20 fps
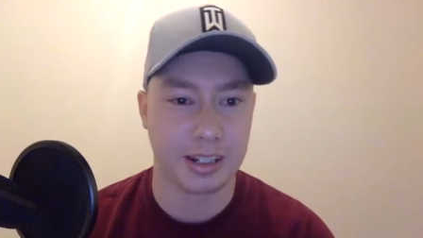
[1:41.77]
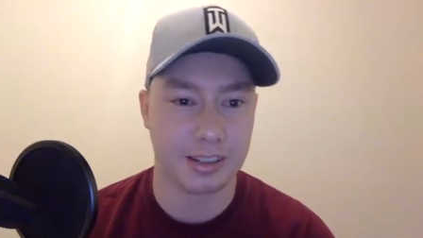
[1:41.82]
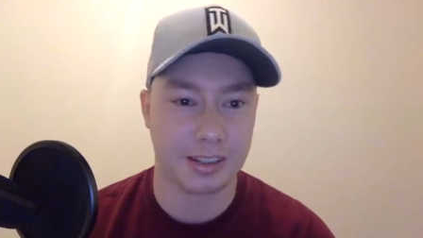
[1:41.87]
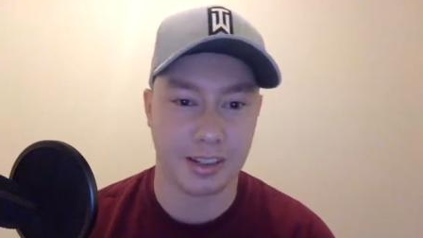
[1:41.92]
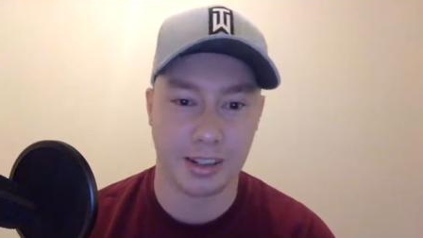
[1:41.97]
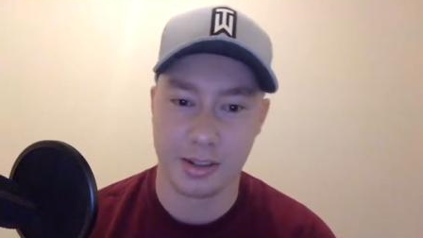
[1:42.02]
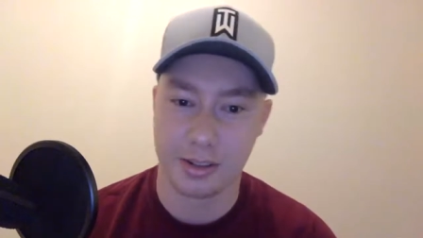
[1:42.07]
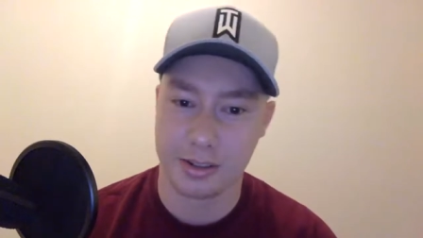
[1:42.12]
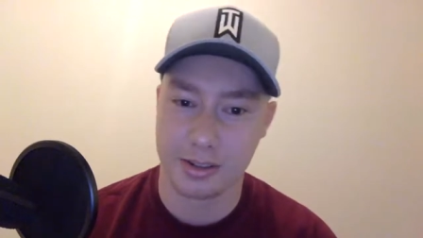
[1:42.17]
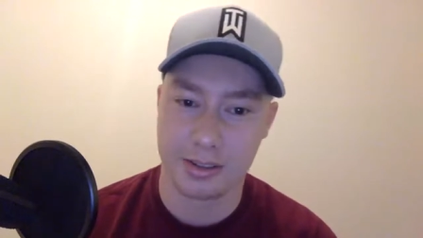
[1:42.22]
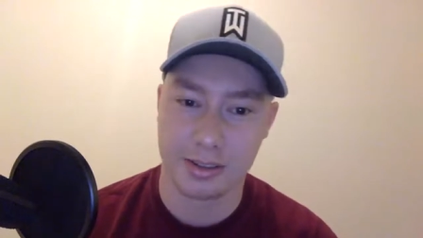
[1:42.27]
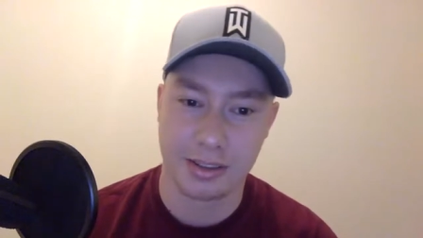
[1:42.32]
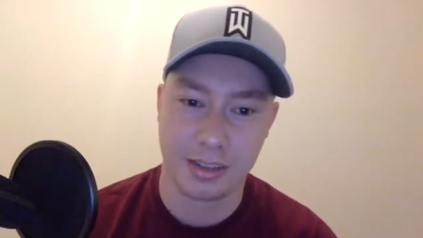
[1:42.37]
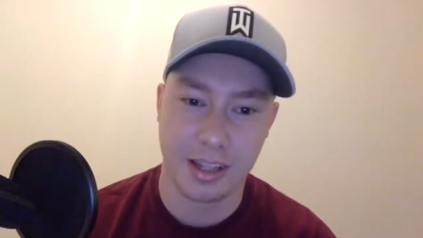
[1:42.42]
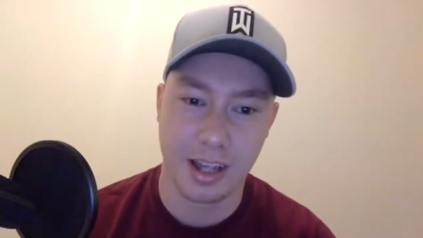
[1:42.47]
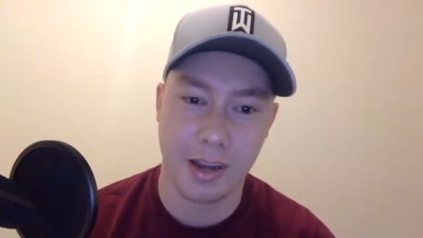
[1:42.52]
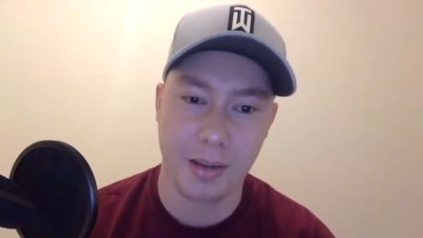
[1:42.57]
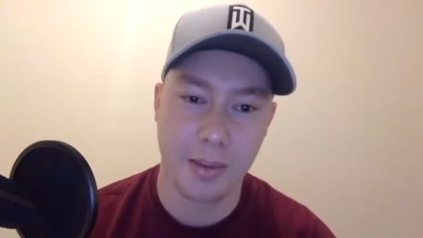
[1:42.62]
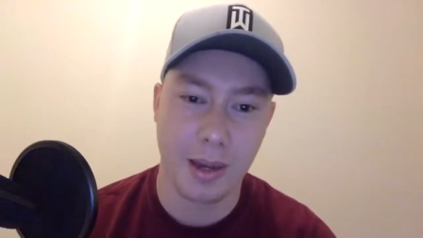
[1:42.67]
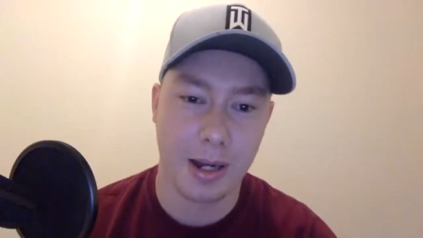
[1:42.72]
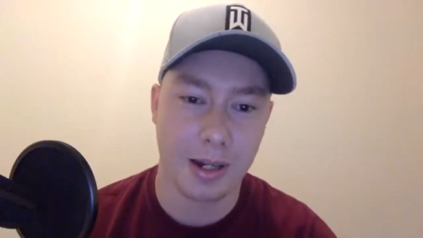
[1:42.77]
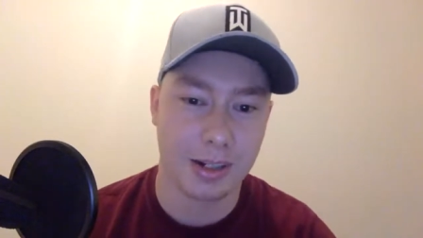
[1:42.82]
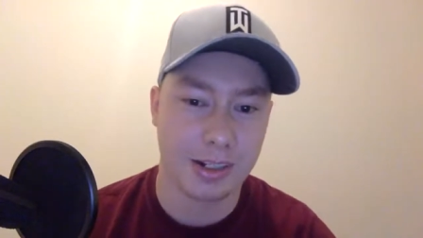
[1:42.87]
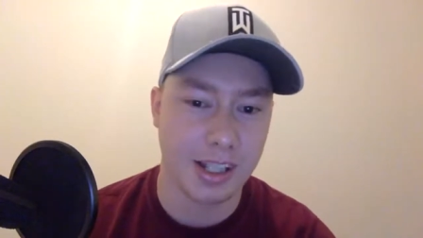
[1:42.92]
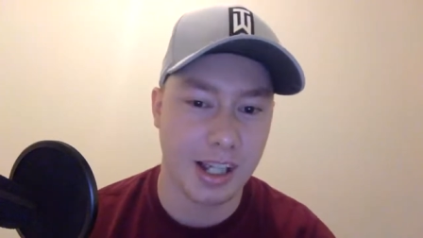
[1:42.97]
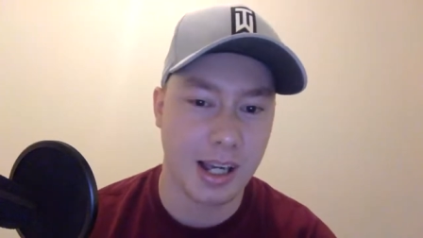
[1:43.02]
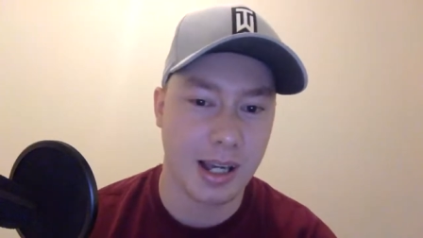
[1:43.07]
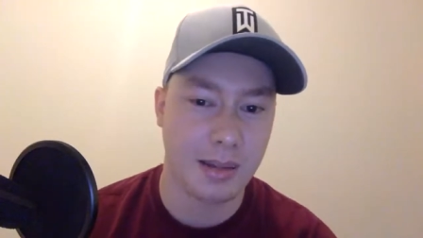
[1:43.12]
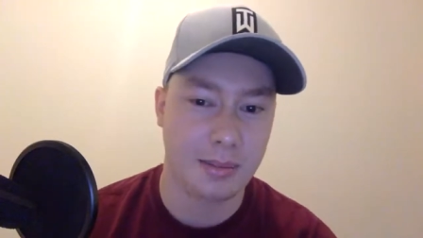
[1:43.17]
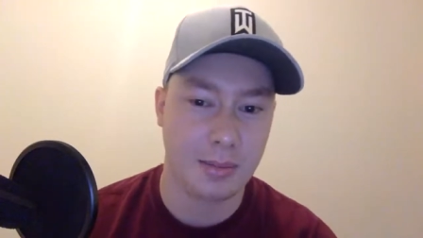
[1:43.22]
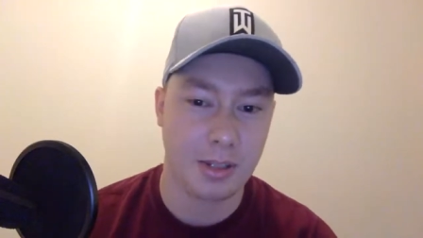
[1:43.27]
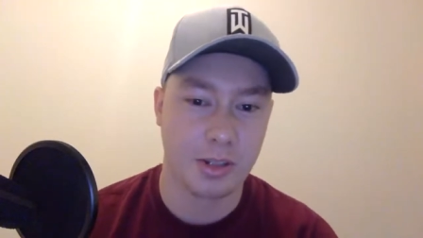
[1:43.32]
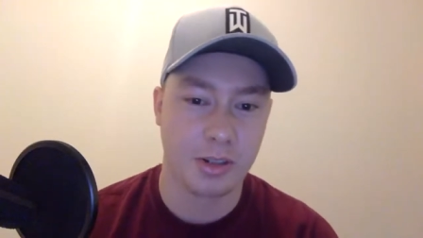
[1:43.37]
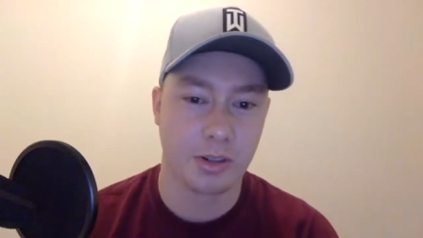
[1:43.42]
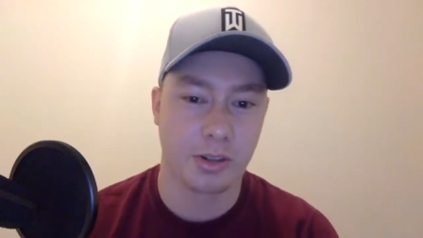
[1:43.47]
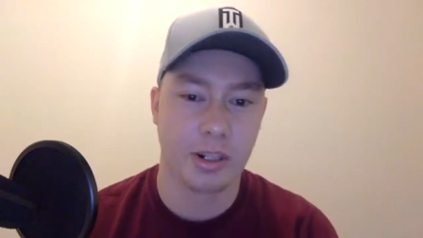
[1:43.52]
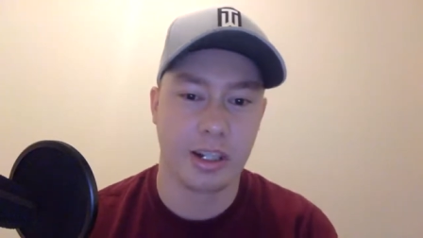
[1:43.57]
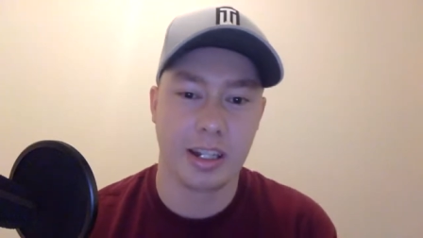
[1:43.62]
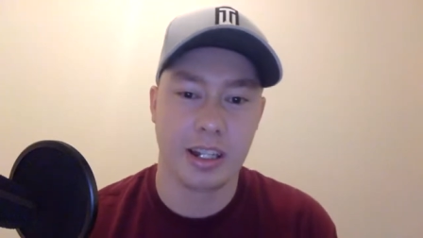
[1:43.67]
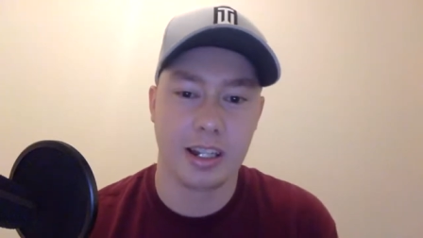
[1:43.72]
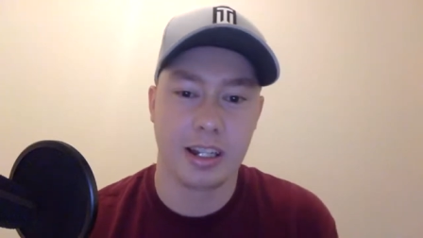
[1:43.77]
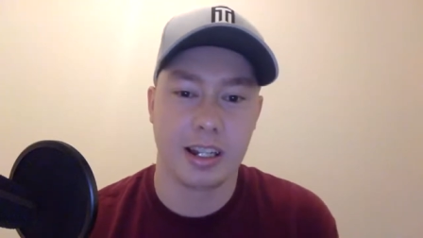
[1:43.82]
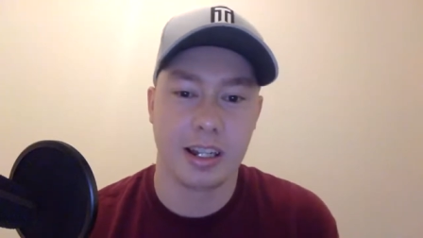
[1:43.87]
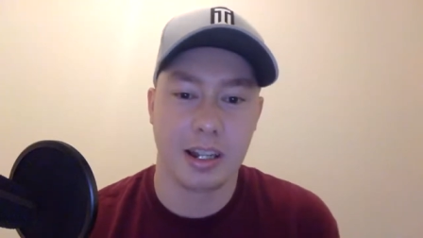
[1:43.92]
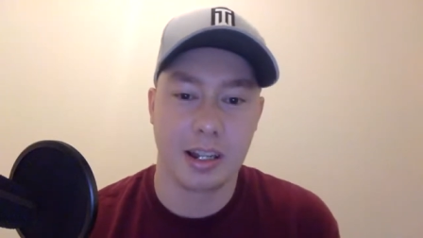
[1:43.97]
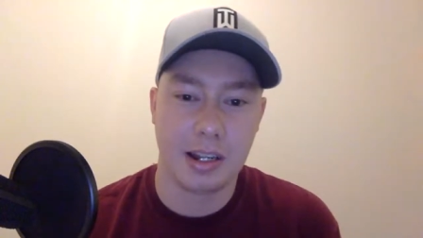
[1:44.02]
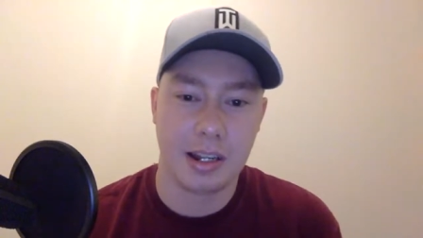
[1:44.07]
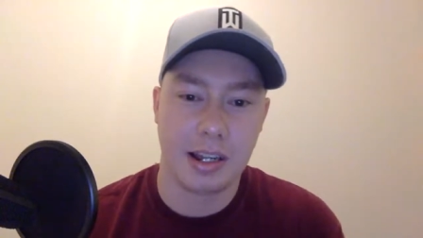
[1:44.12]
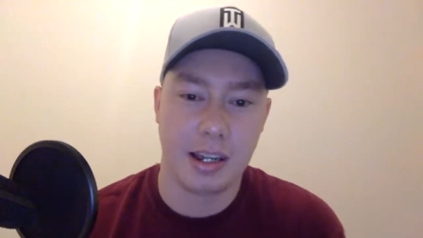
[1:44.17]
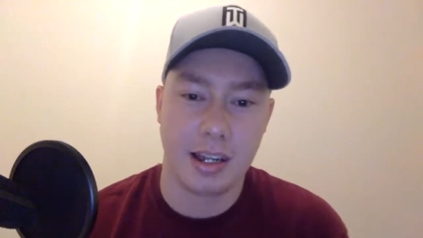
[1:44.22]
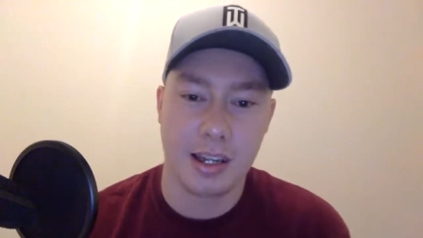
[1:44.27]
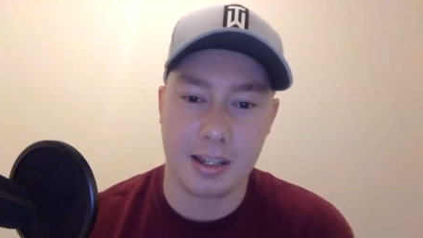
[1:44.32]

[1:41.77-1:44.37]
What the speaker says: so it's no better time to join in and